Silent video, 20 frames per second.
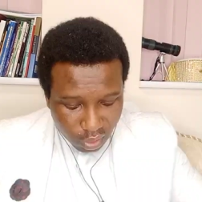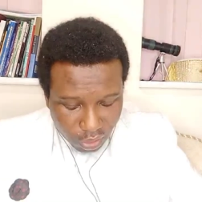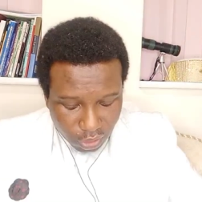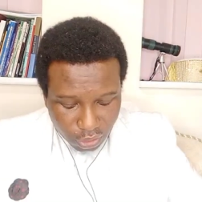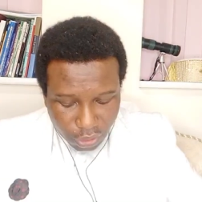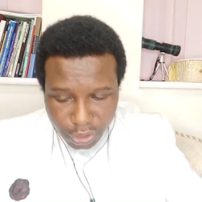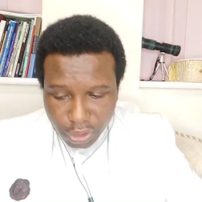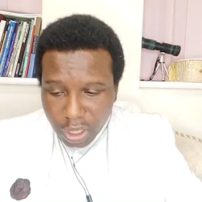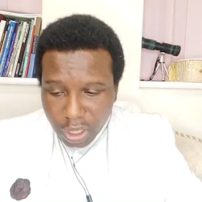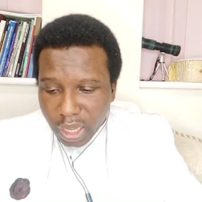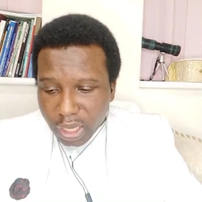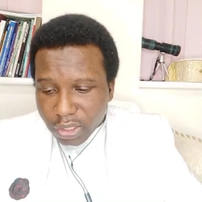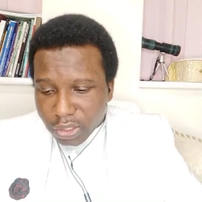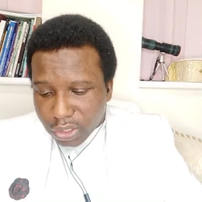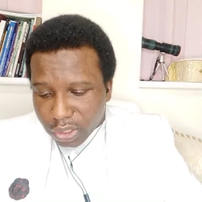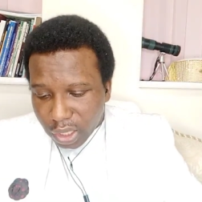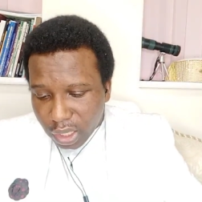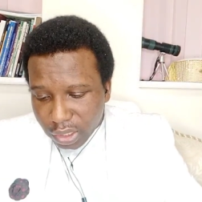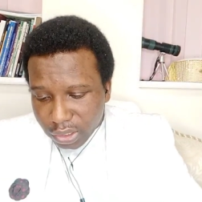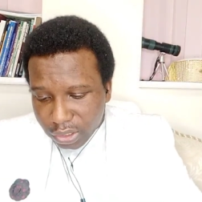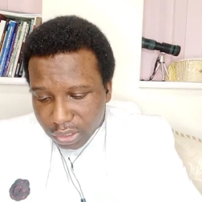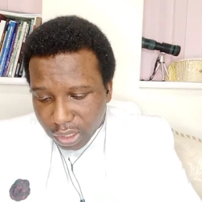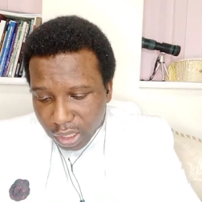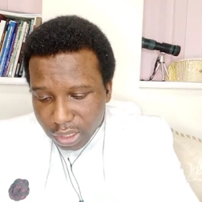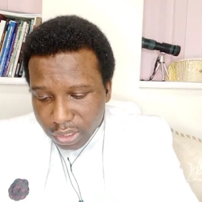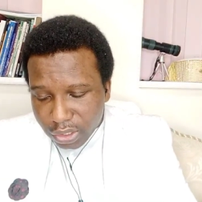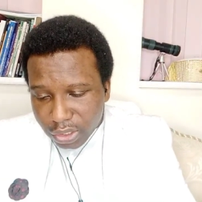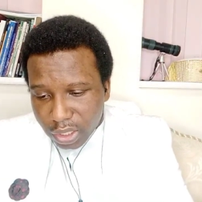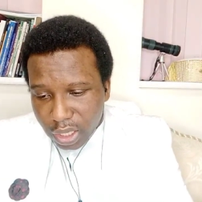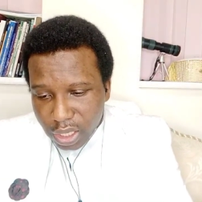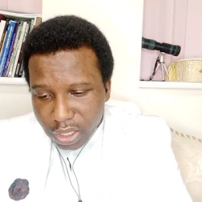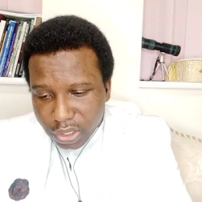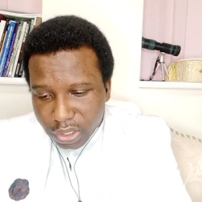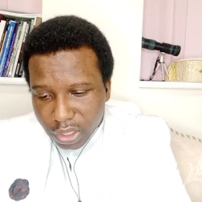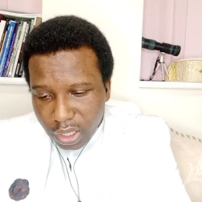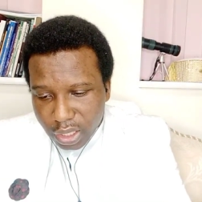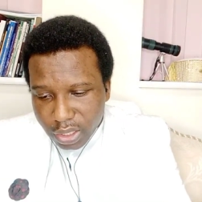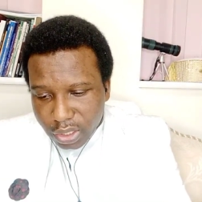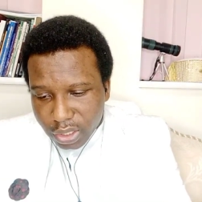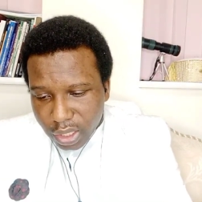Share, share, share, share,
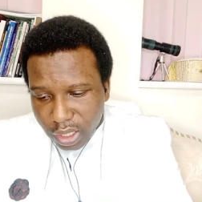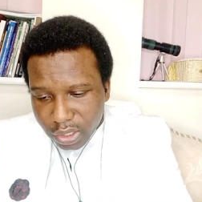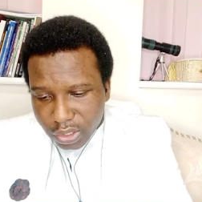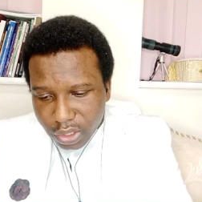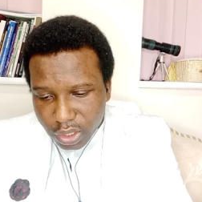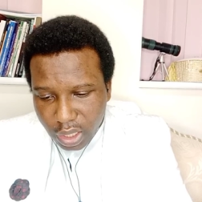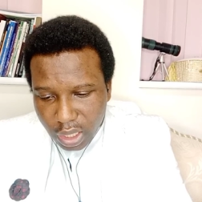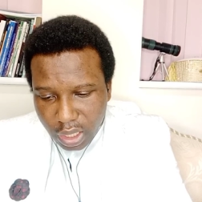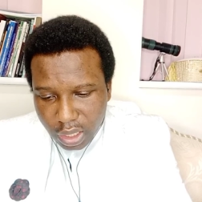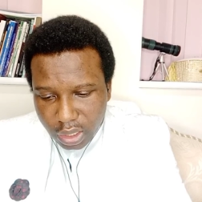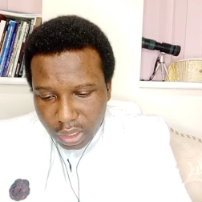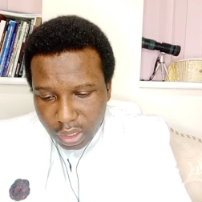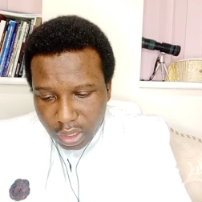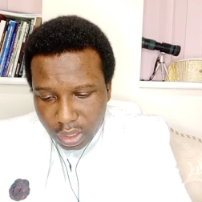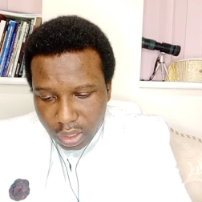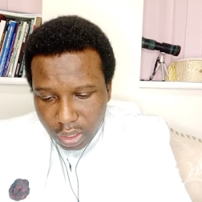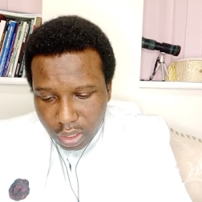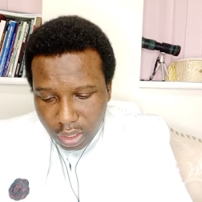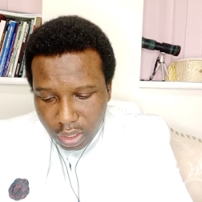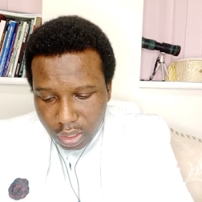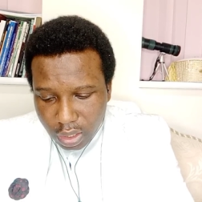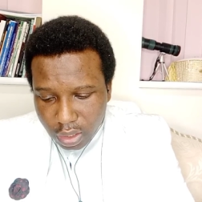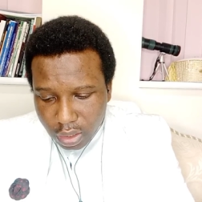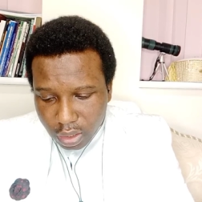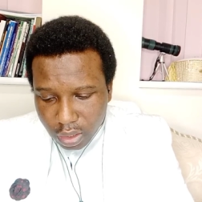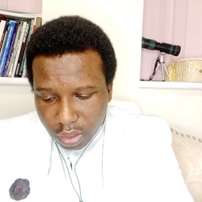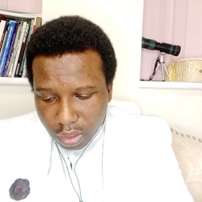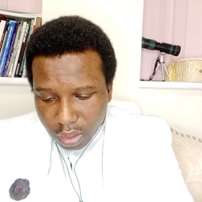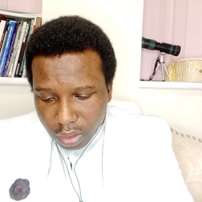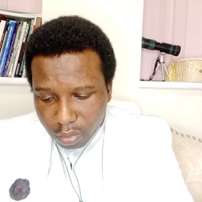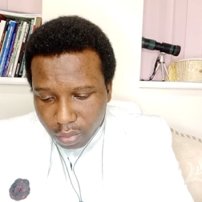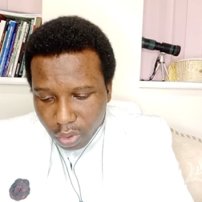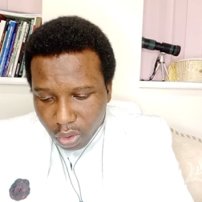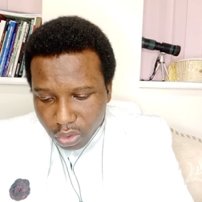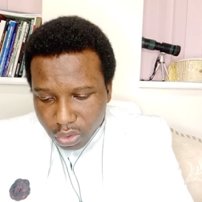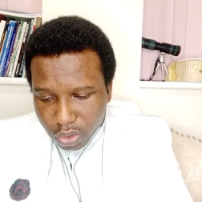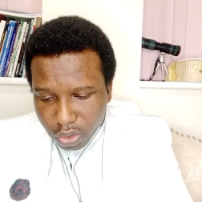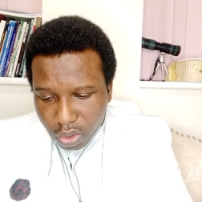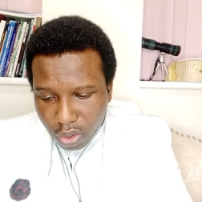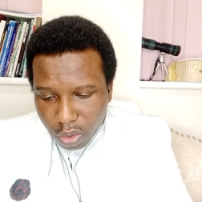share, share, share.
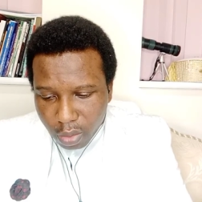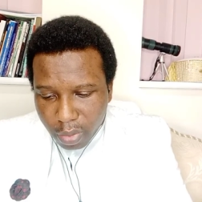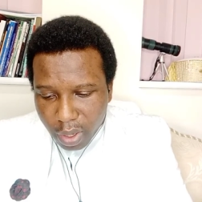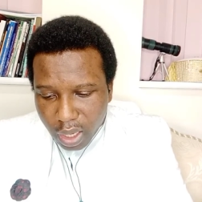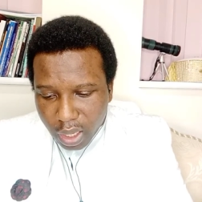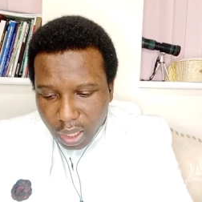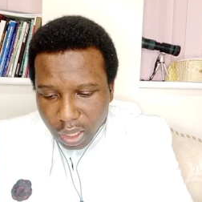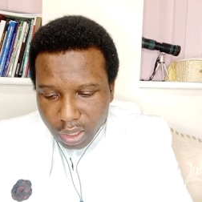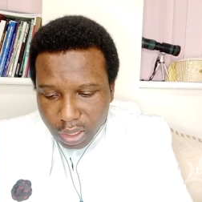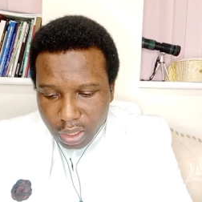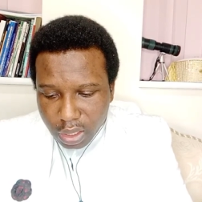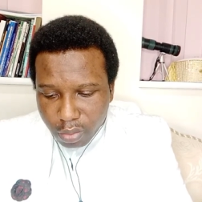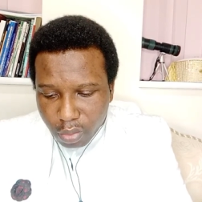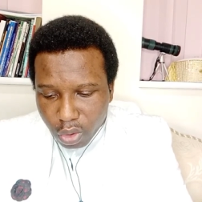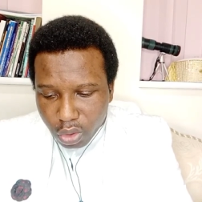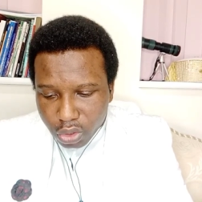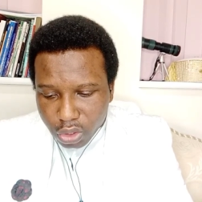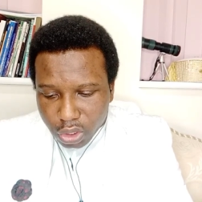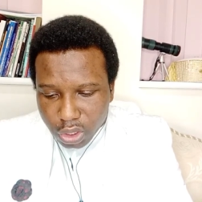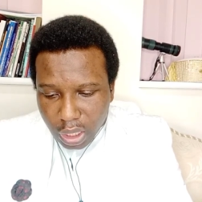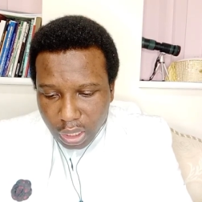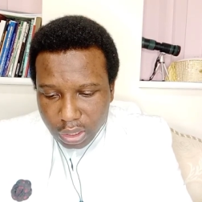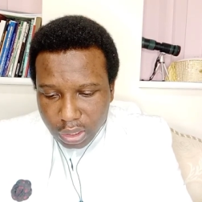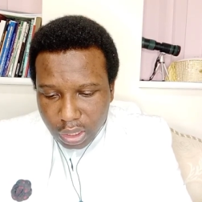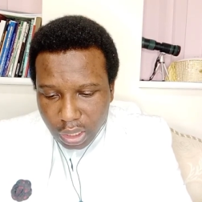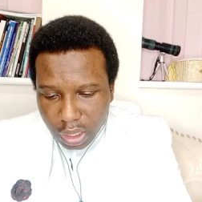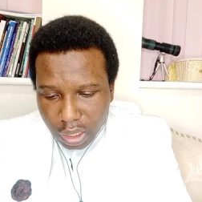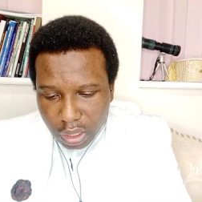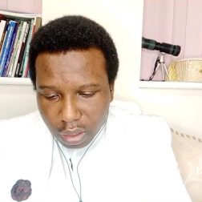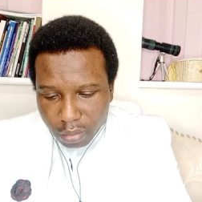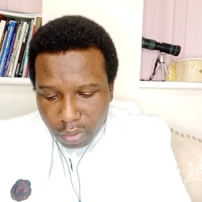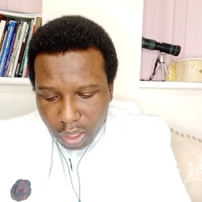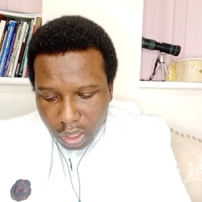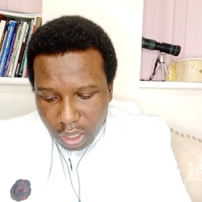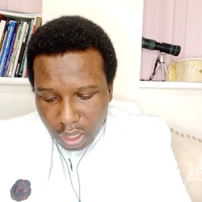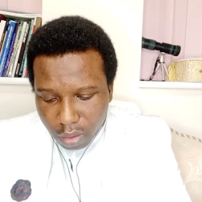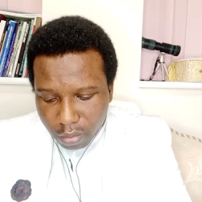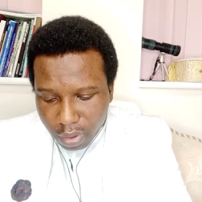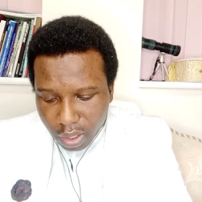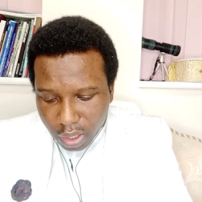Ribosko baradibo shantaraba
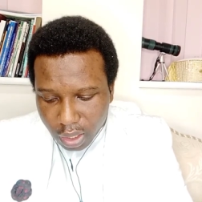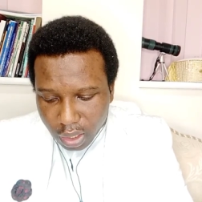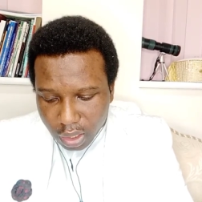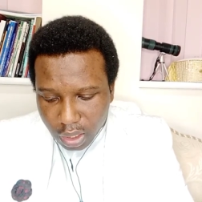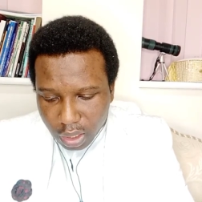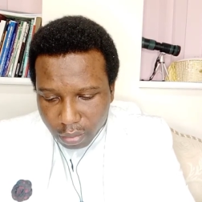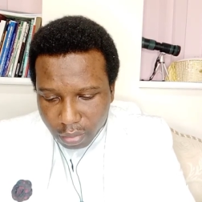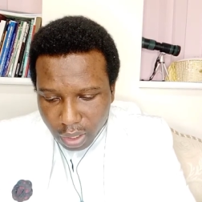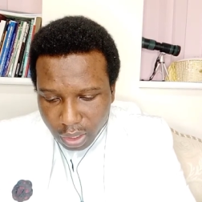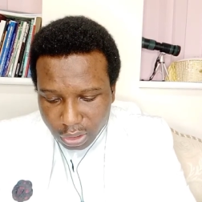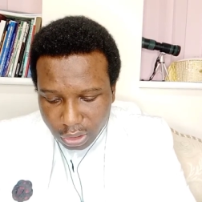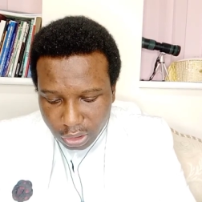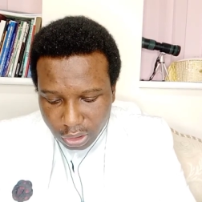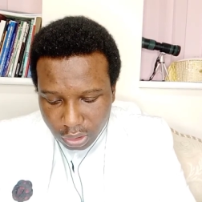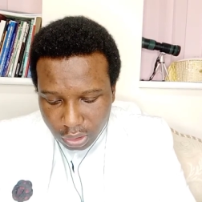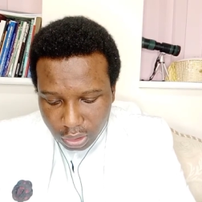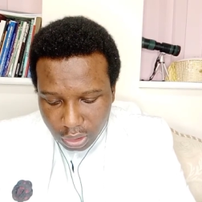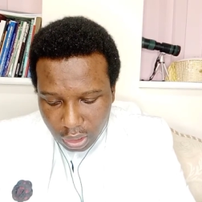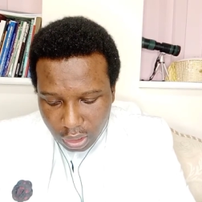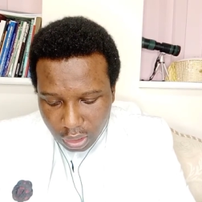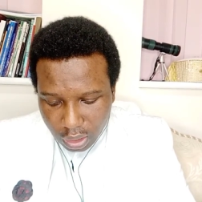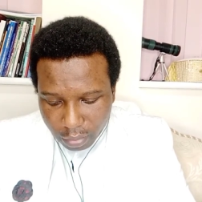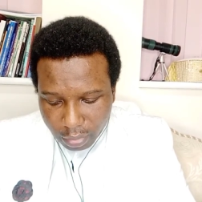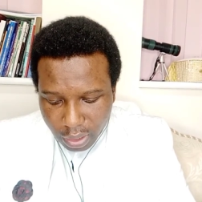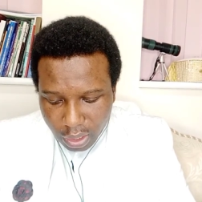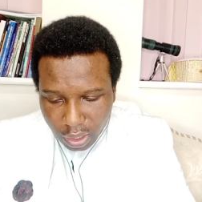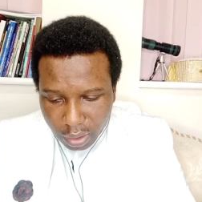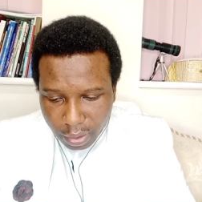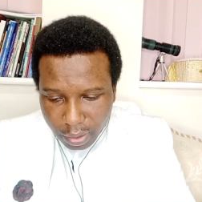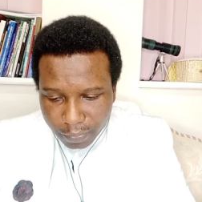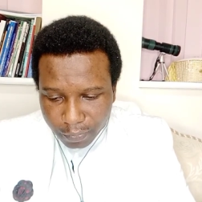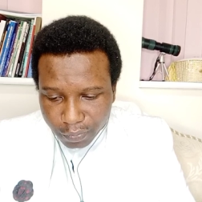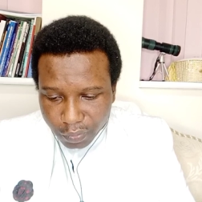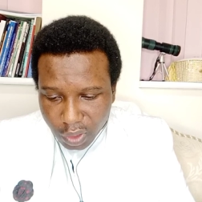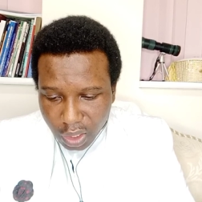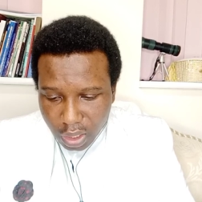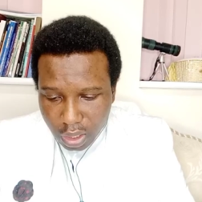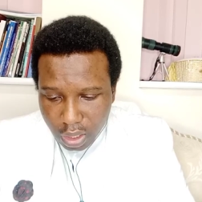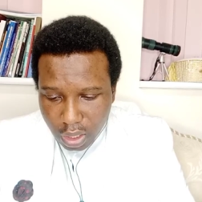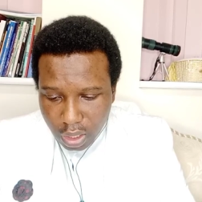rabaya.
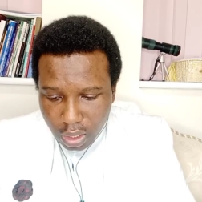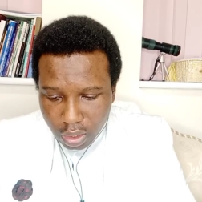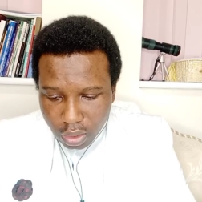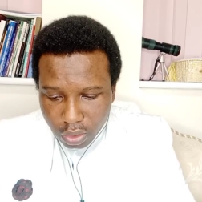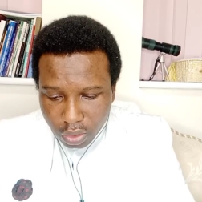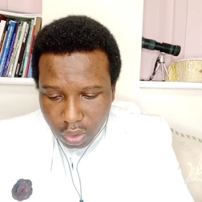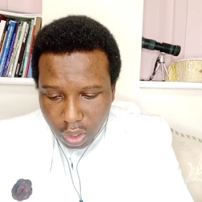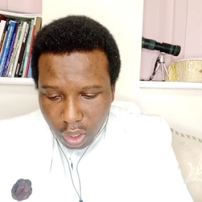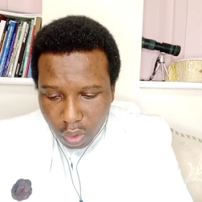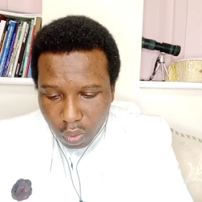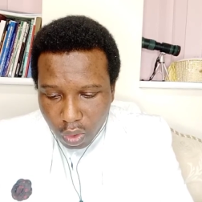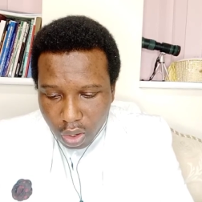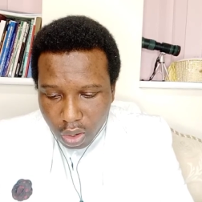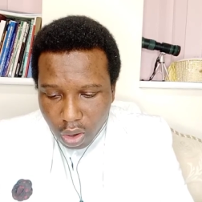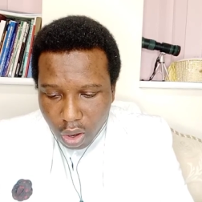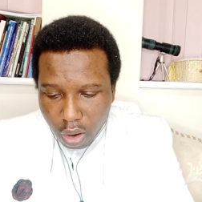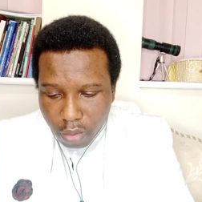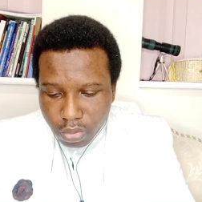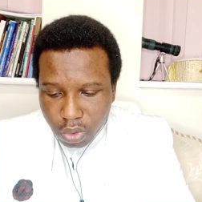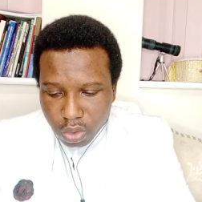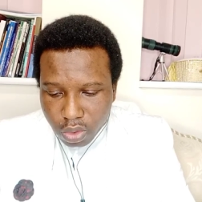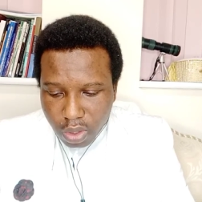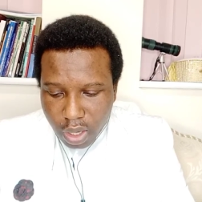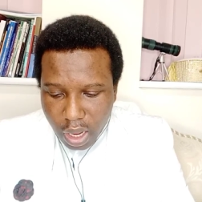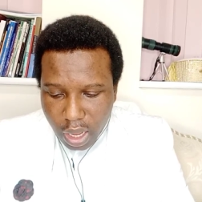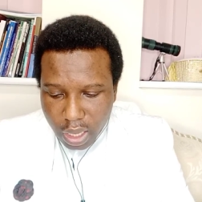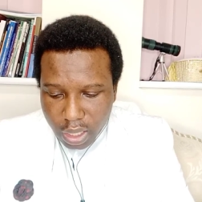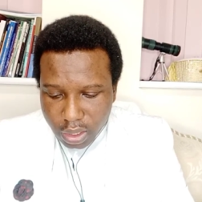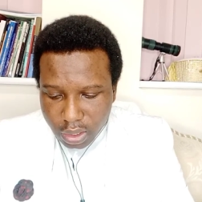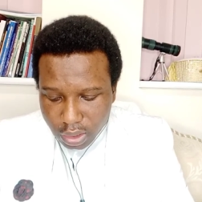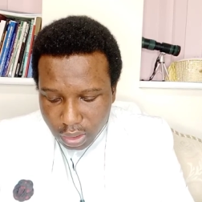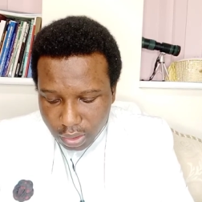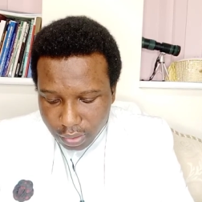You are welcome tonight.